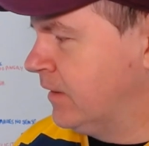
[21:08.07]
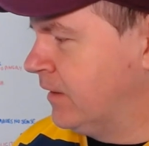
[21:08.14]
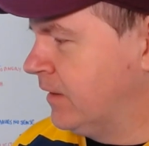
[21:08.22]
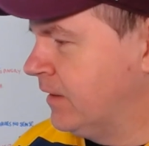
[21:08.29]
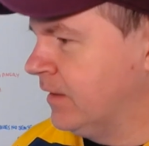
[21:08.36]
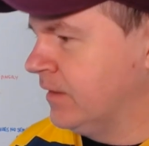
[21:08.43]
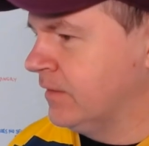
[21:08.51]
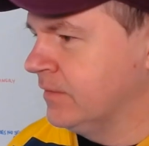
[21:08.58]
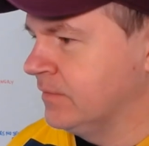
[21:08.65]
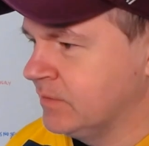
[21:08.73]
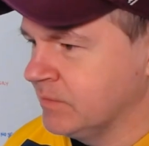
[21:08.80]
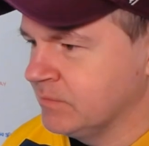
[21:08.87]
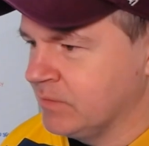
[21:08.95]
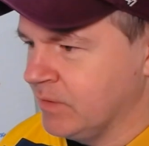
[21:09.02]

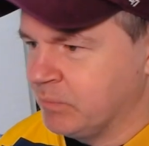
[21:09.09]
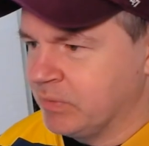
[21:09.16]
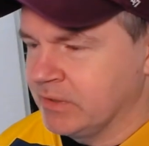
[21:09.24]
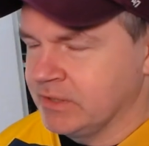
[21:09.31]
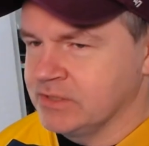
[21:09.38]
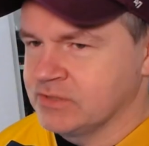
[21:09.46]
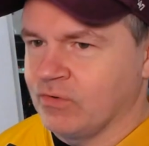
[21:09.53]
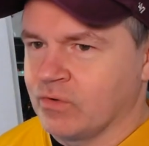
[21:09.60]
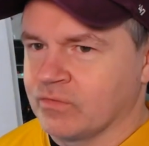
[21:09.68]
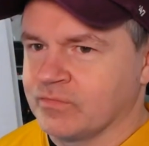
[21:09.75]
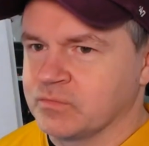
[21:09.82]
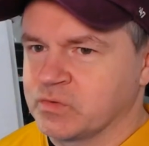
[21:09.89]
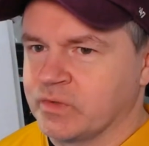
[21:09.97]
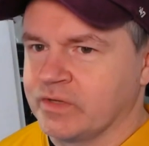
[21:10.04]
a police photo
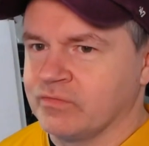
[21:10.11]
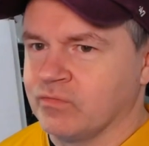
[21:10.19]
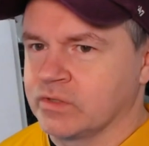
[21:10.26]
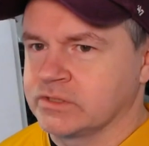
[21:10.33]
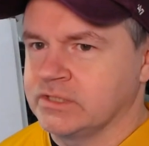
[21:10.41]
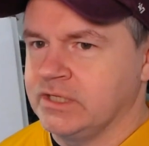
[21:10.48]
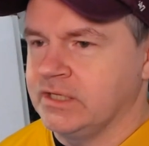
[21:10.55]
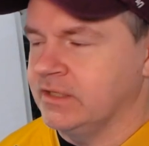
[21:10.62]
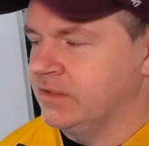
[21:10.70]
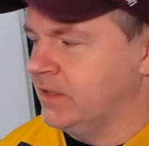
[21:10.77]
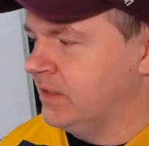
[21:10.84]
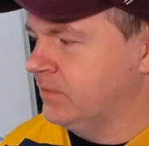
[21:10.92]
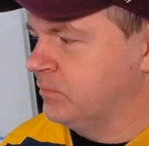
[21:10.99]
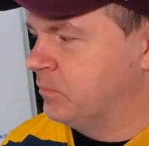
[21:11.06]
from 2014, and
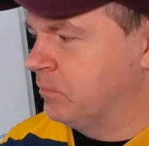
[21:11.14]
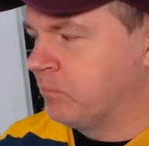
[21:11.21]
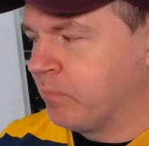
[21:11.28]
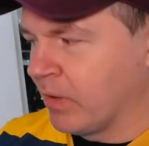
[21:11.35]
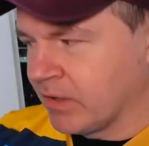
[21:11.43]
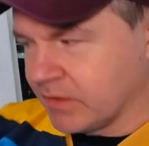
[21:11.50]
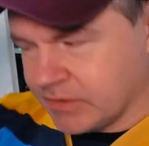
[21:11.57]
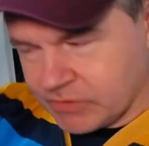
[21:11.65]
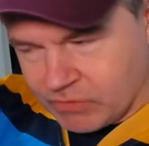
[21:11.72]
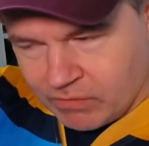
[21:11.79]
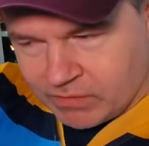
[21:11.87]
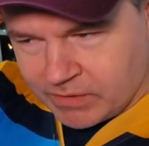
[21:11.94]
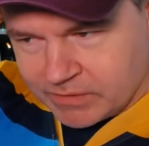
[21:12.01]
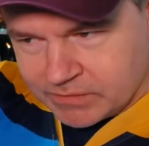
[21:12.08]
then Bart and
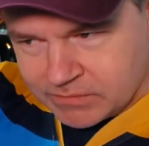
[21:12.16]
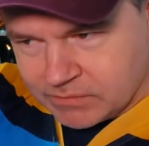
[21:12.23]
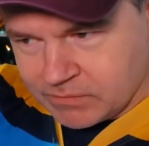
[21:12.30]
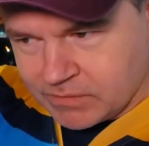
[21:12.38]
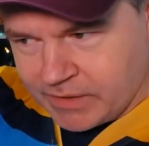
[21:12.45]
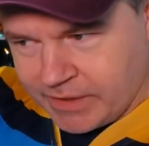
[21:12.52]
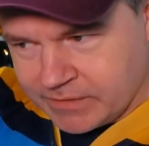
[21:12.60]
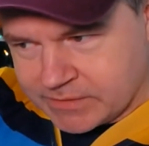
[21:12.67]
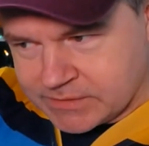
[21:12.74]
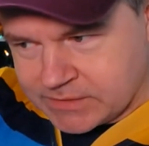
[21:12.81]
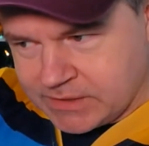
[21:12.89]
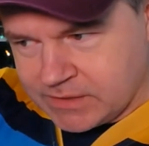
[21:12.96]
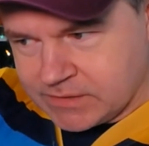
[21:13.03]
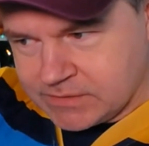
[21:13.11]
Nora, who are Ellen's
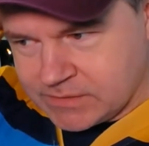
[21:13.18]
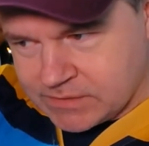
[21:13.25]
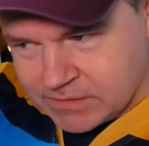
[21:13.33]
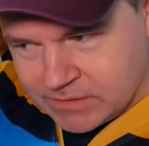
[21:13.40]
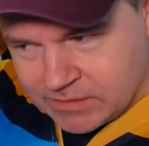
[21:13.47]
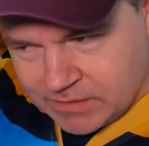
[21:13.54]
kids,